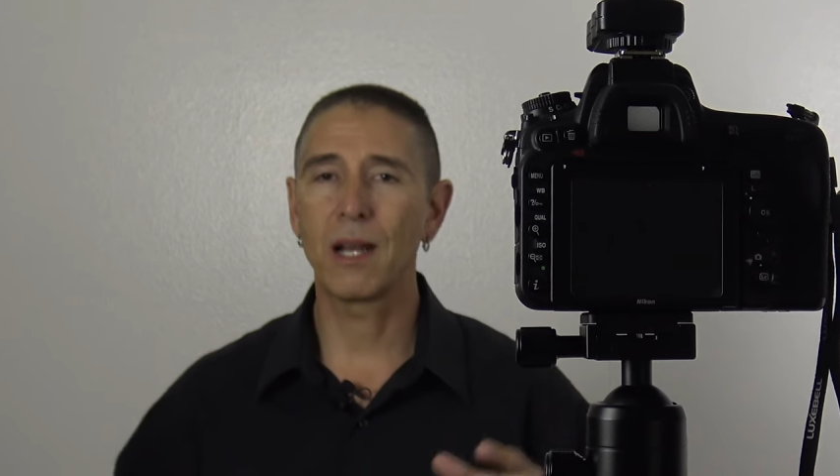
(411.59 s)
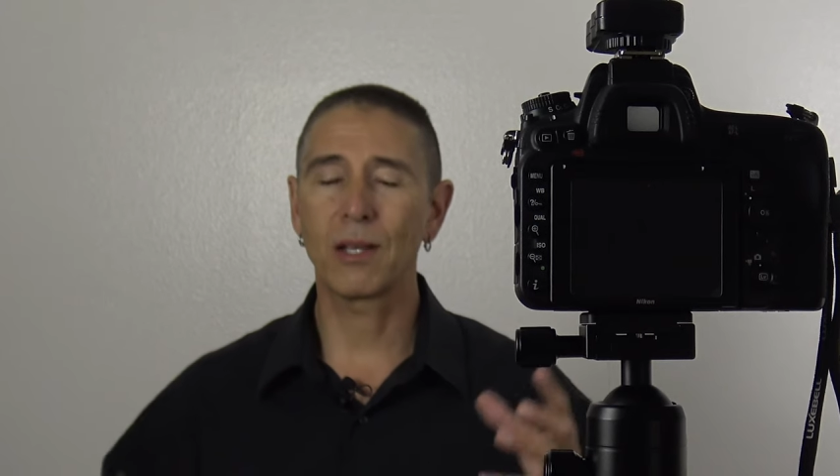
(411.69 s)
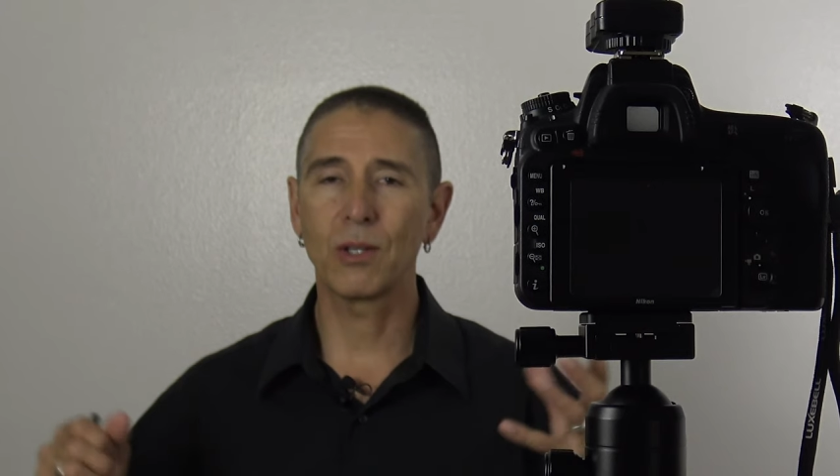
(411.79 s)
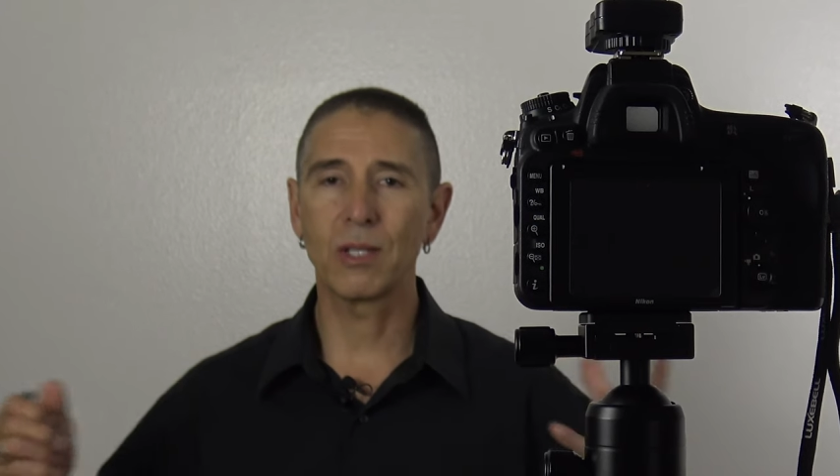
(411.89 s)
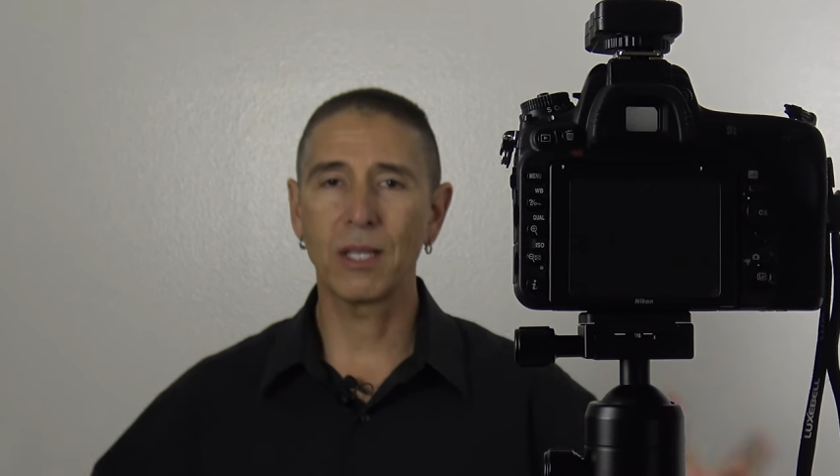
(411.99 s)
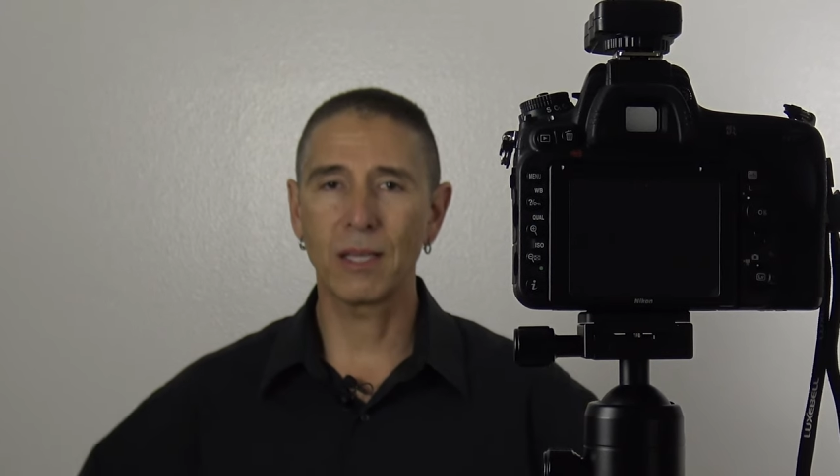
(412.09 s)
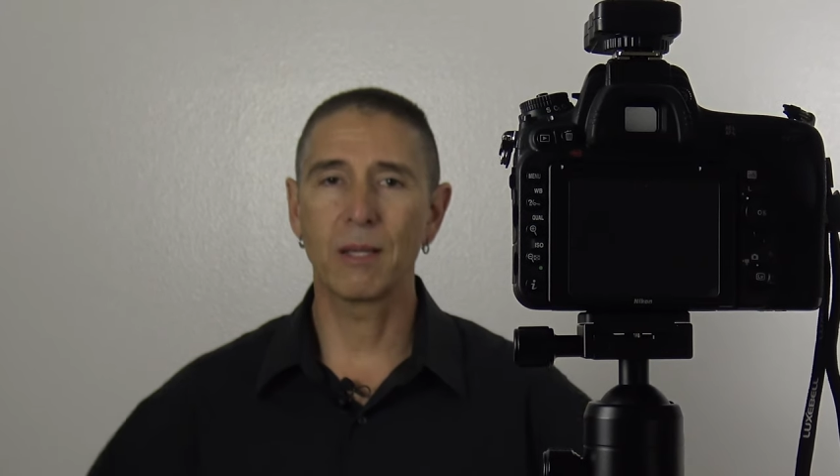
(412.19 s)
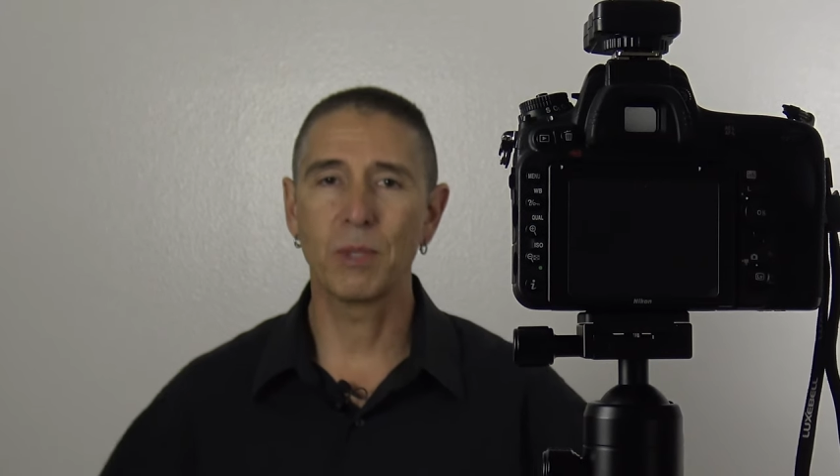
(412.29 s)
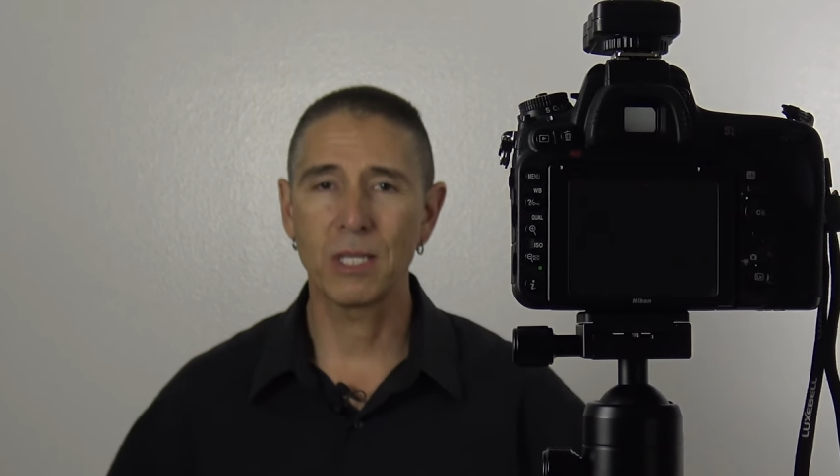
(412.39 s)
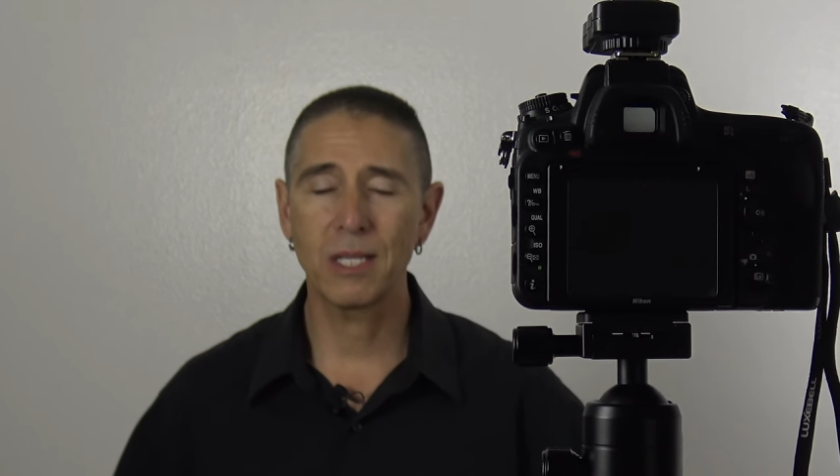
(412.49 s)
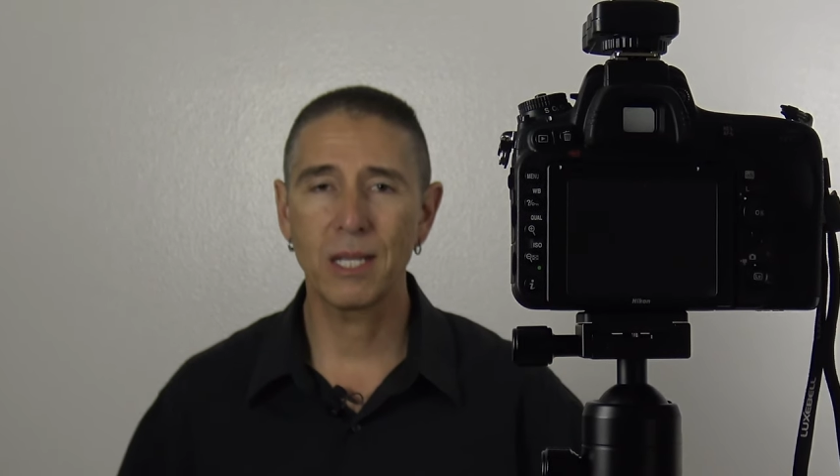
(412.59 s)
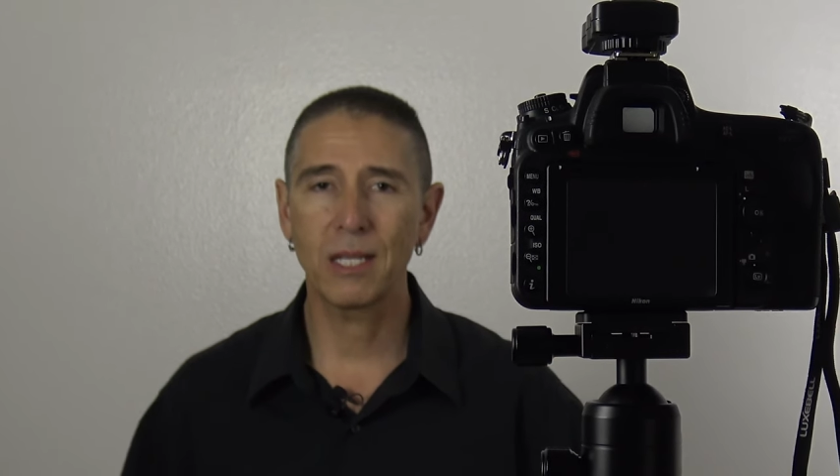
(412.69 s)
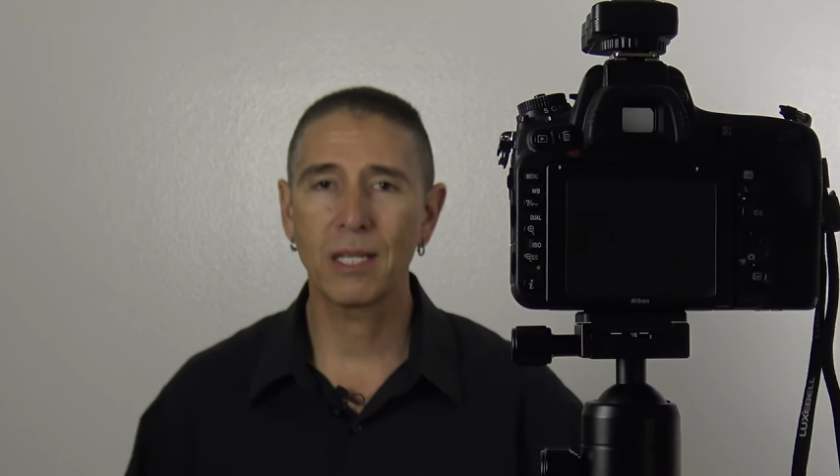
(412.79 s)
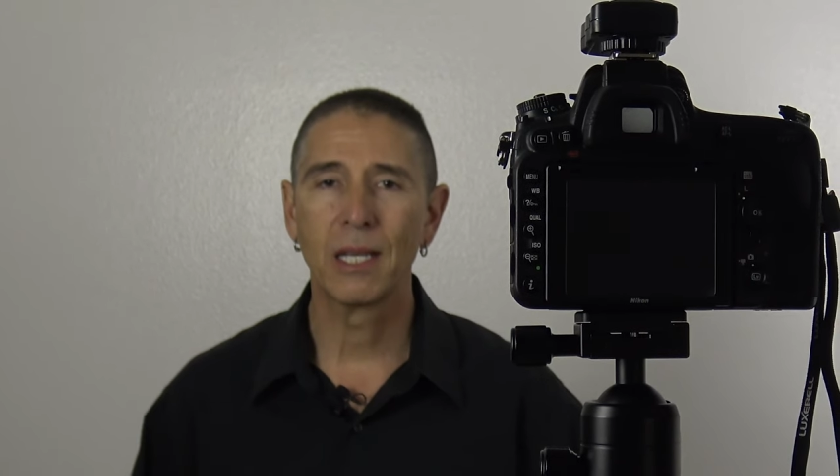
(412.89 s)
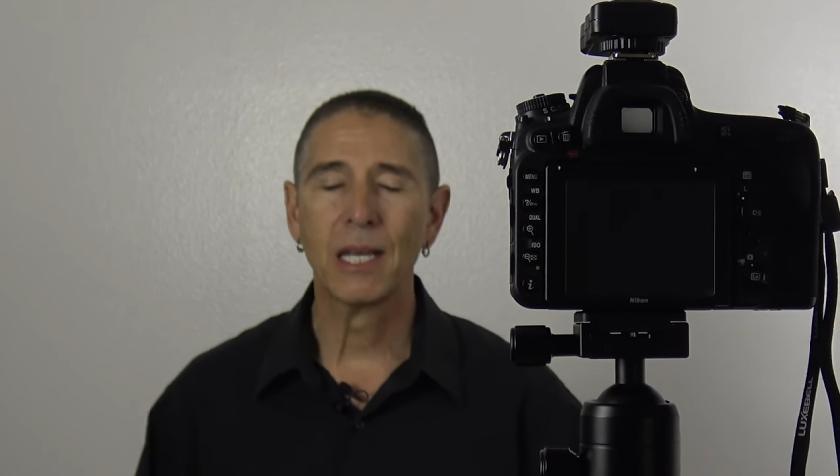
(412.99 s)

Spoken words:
I couldn't get them to sync.